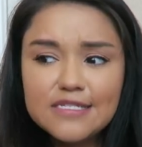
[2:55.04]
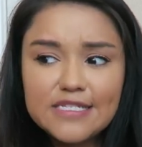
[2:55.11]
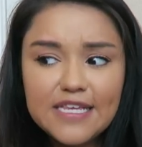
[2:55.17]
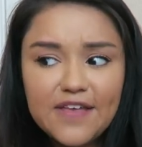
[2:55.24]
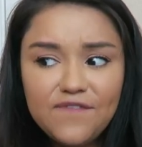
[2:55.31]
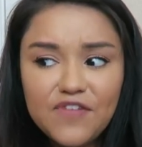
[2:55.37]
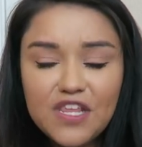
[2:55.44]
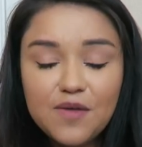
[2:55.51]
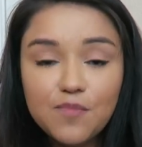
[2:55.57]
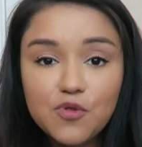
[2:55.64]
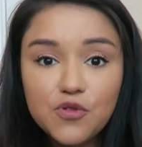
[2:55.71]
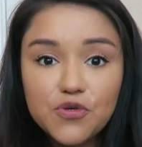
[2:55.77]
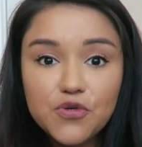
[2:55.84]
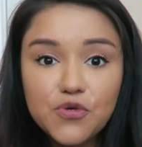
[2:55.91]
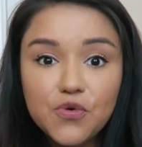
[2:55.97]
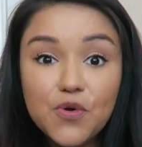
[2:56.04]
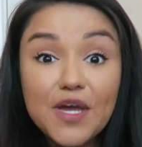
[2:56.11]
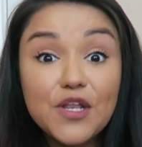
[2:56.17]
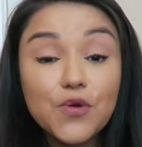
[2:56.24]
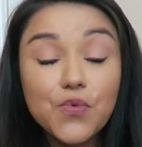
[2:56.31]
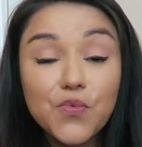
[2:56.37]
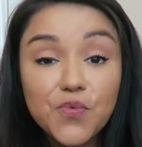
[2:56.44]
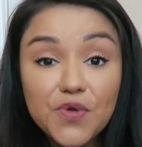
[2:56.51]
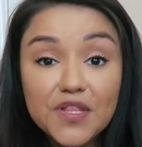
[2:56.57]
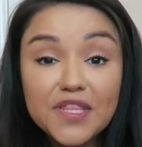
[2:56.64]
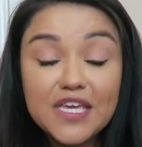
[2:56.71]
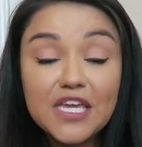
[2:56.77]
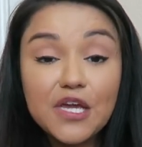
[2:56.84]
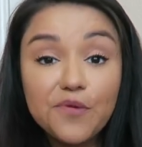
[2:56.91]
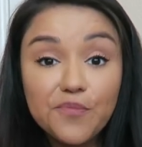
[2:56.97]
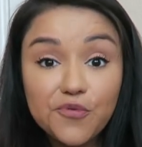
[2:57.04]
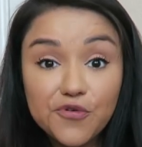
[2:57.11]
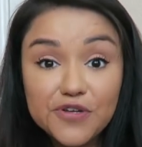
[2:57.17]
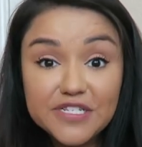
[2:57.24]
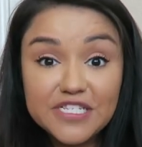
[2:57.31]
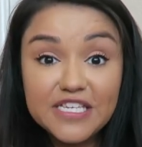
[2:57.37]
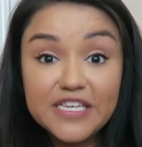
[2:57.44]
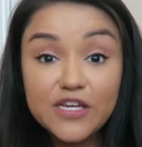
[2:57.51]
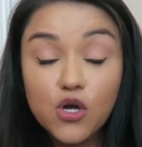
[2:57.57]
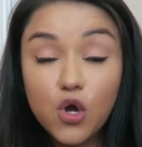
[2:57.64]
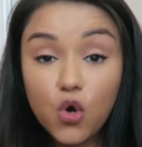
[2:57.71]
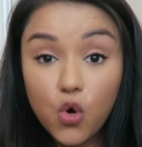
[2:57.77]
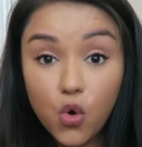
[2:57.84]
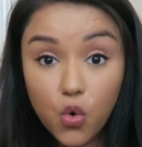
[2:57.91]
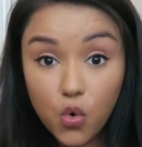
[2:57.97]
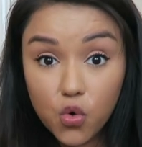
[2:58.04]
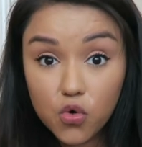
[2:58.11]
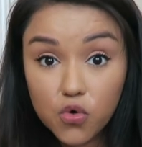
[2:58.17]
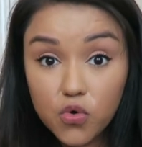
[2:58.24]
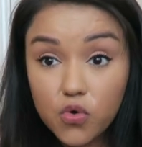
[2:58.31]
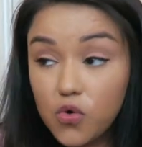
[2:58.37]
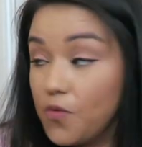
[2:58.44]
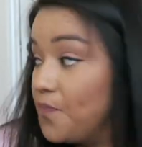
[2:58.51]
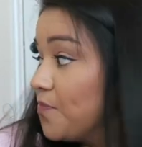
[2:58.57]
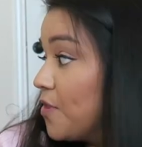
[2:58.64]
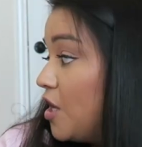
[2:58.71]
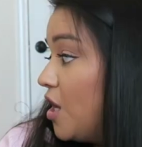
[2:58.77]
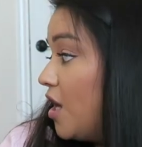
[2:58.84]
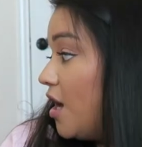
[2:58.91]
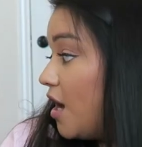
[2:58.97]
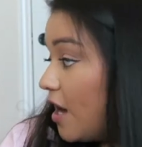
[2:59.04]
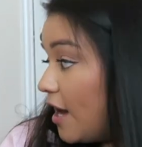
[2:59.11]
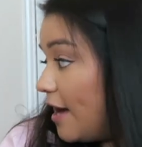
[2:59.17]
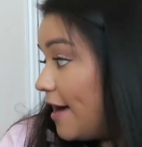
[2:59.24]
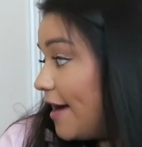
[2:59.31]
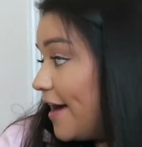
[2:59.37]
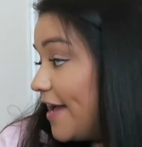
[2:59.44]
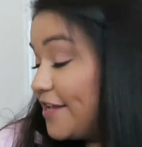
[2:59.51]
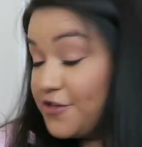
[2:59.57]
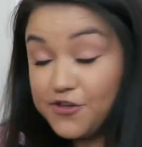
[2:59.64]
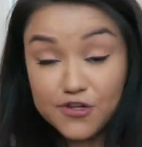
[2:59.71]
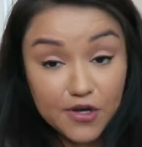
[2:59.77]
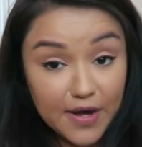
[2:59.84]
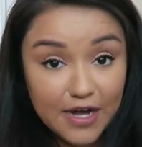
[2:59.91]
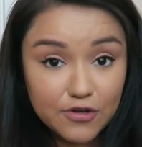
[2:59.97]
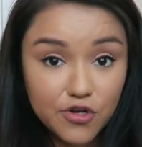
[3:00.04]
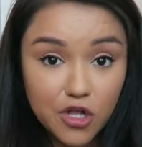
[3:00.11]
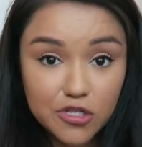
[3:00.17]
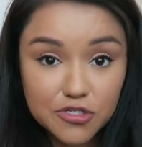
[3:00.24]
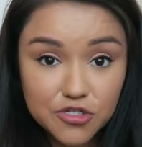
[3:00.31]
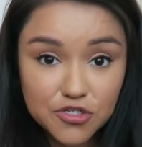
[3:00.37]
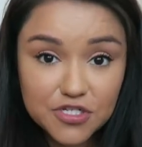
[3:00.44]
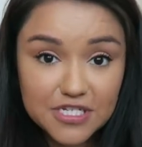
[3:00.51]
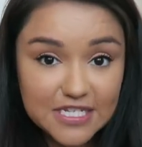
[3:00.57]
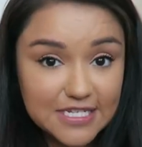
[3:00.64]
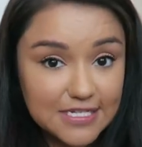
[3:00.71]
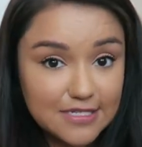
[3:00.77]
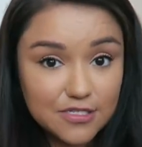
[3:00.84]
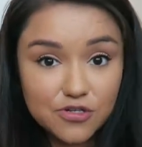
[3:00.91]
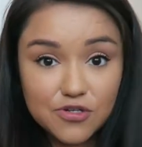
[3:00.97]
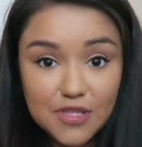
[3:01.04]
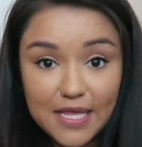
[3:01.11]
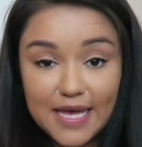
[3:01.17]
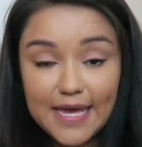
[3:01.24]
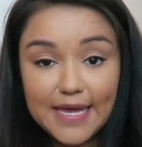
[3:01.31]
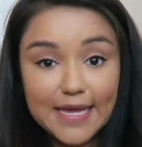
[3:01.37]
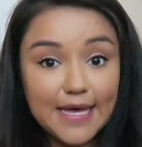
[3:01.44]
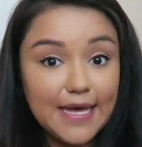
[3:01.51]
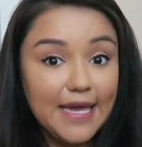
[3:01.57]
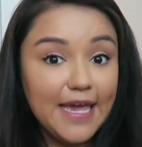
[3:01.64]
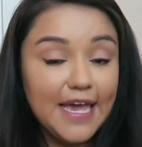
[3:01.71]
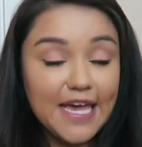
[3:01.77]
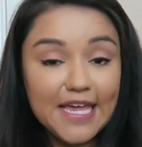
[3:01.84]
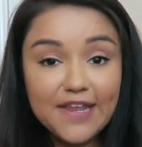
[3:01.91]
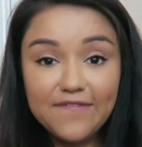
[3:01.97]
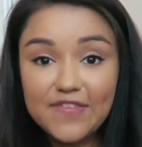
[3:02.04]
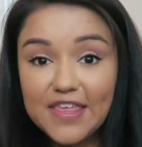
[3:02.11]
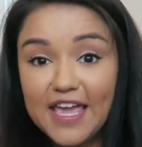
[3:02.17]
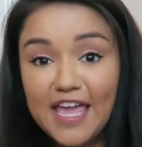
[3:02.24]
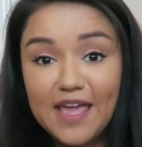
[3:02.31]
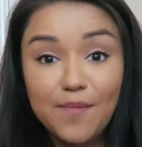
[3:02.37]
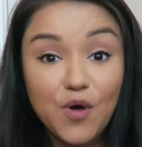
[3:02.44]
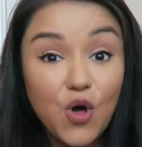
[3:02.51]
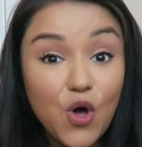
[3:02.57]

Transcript: Tiffany blue, and a really pretty coral. And you know how Dollar Tree is, they're like ahead of the game